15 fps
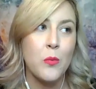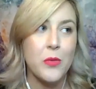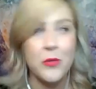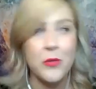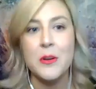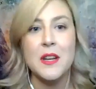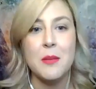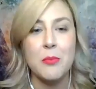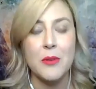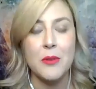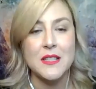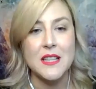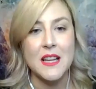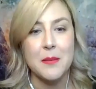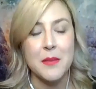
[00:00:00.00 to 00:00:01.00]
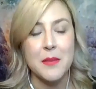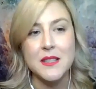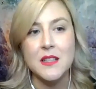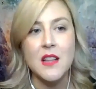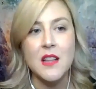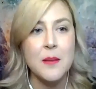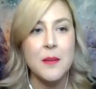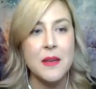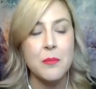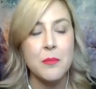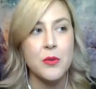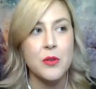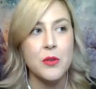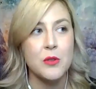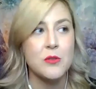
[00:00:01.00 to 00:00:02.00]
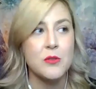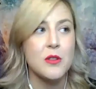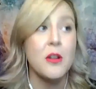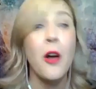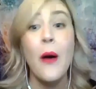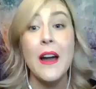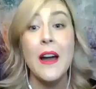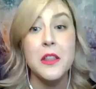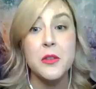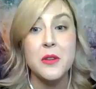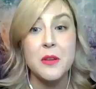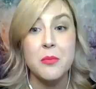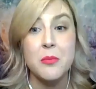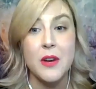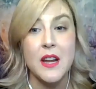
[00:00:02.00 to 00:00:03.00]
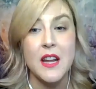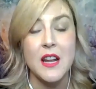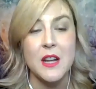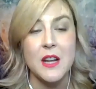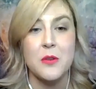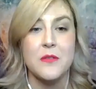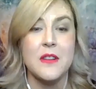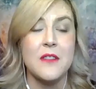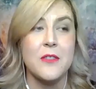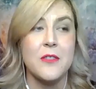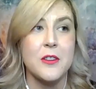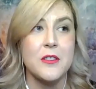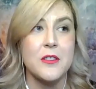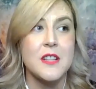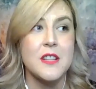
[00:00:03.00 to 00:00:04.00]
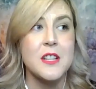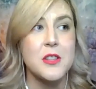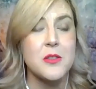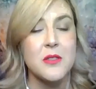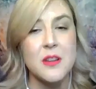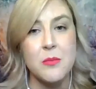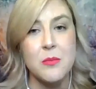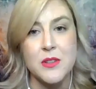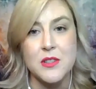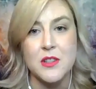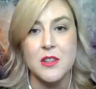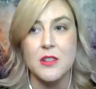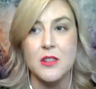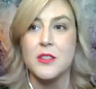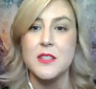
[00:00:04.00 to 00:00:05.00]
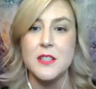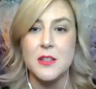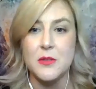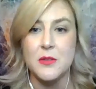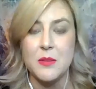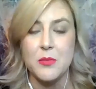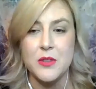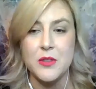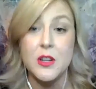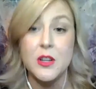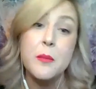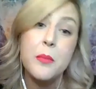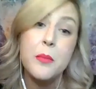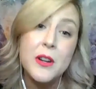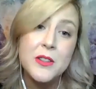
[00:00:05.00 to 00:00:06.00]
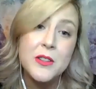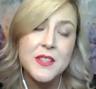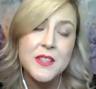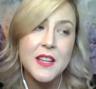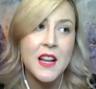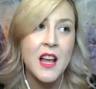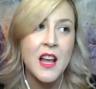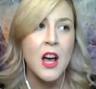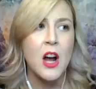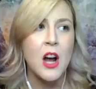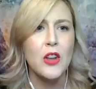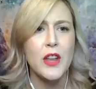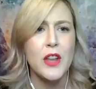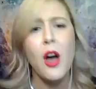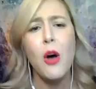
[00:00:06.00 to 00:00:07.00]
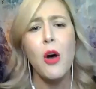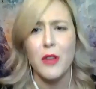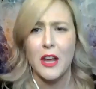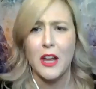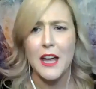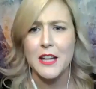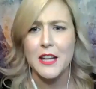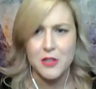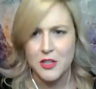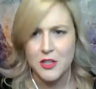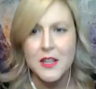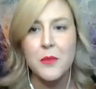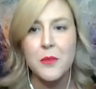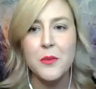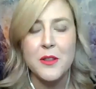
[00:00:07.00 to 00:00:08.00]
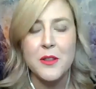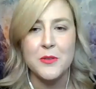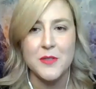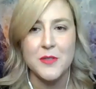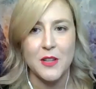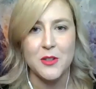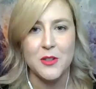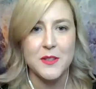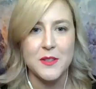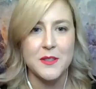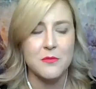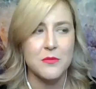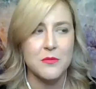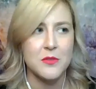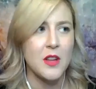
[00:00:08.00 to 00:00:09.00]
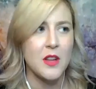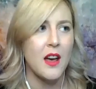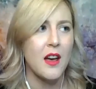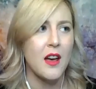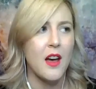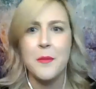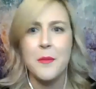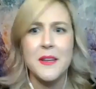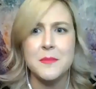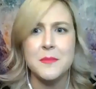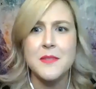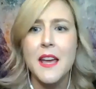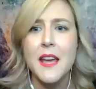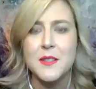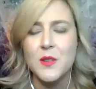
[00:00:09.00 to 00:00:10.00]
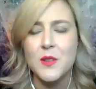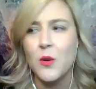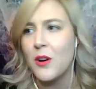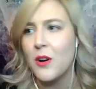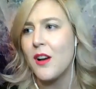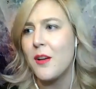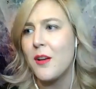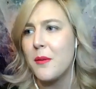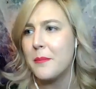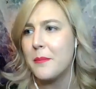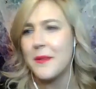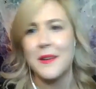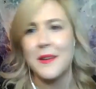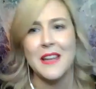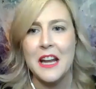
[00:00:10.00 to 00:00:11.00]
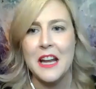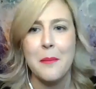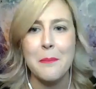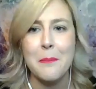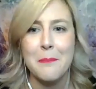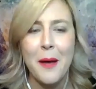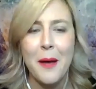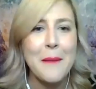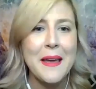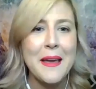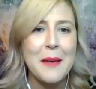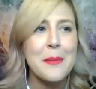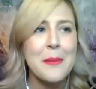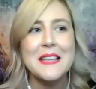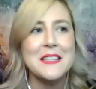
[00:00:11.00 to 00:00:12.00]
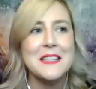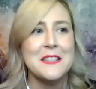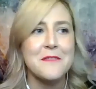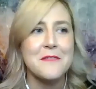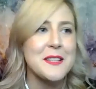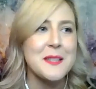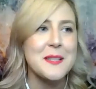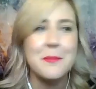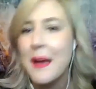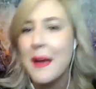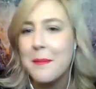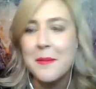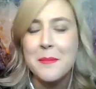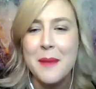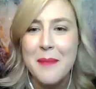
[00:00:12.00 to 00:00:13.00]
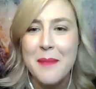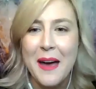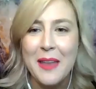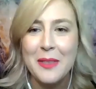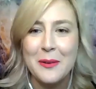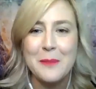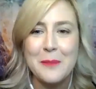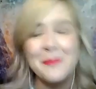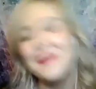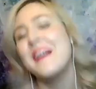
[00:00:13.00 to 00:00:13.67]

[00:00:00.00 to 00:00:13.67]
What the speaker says: 3D printing, because a lot of people who don't know how to 3D print and who have never touched a 3D printer, looked at a 3D printer in person, are like, oh, like I can just get one of those and I'll just, I'll make some dice, or I'll make a piece to fix the pipe in my bathroom.